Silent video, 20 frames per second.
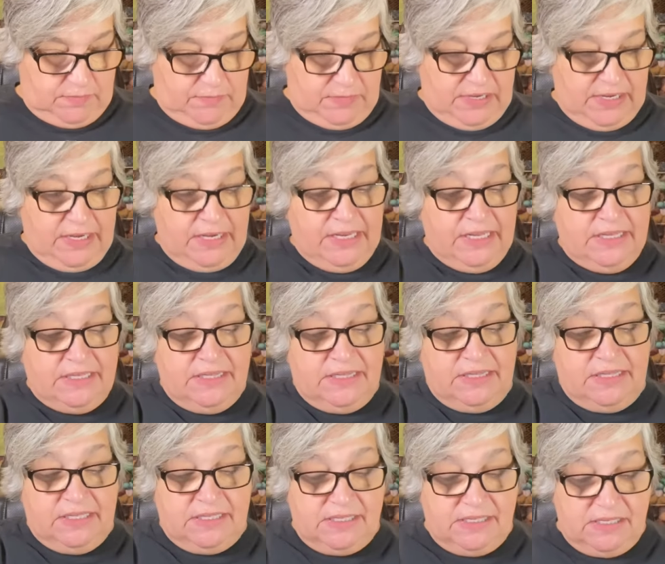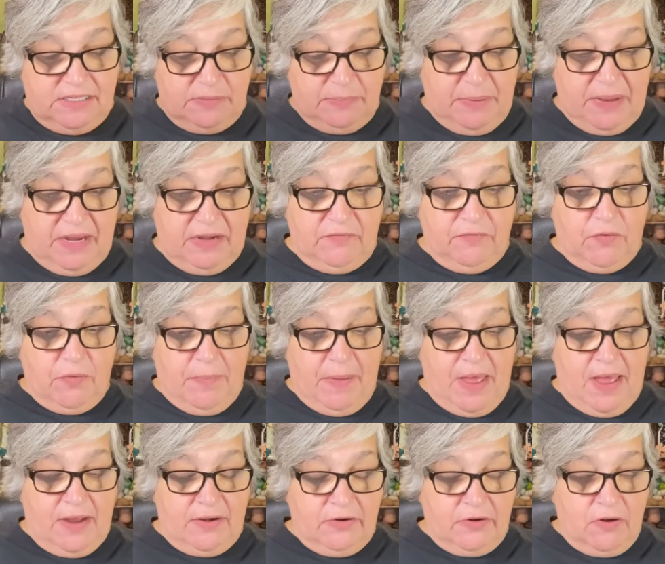And this is a paid for
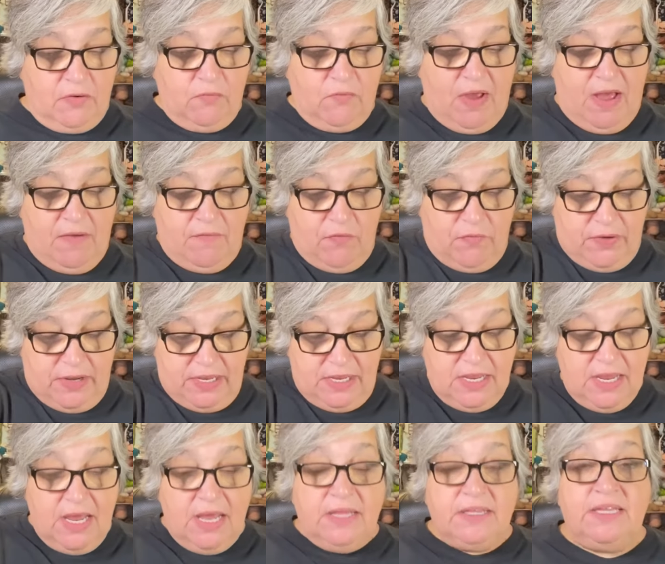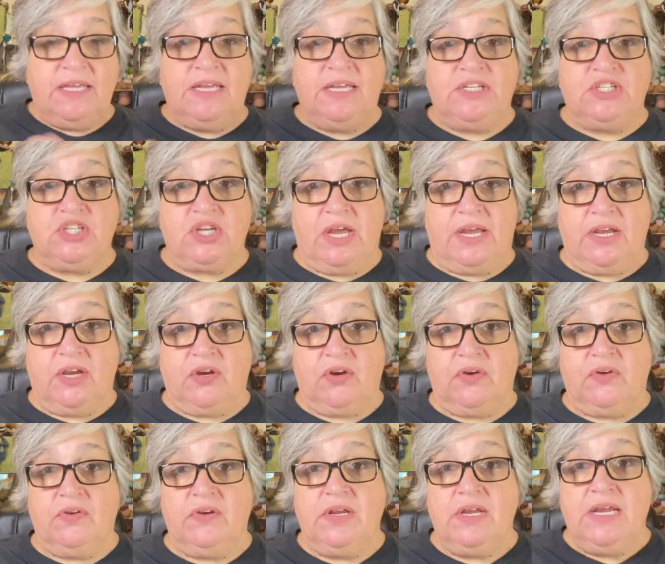pattern on Ravelry. The
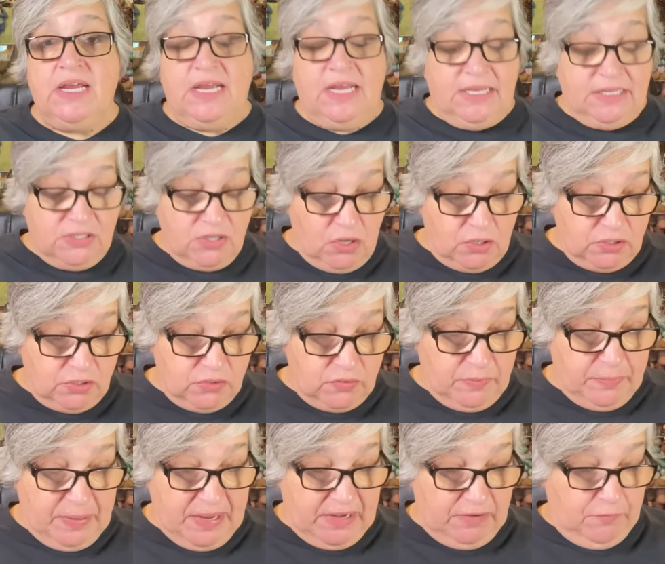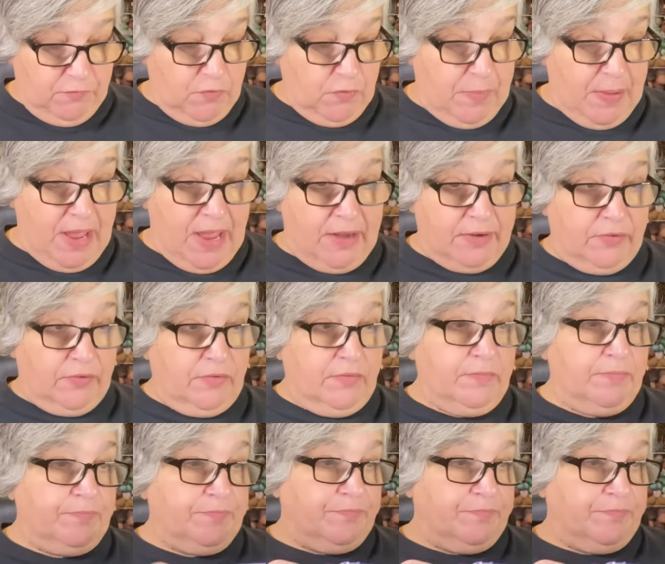Hitchhiker is also a paid for pattern.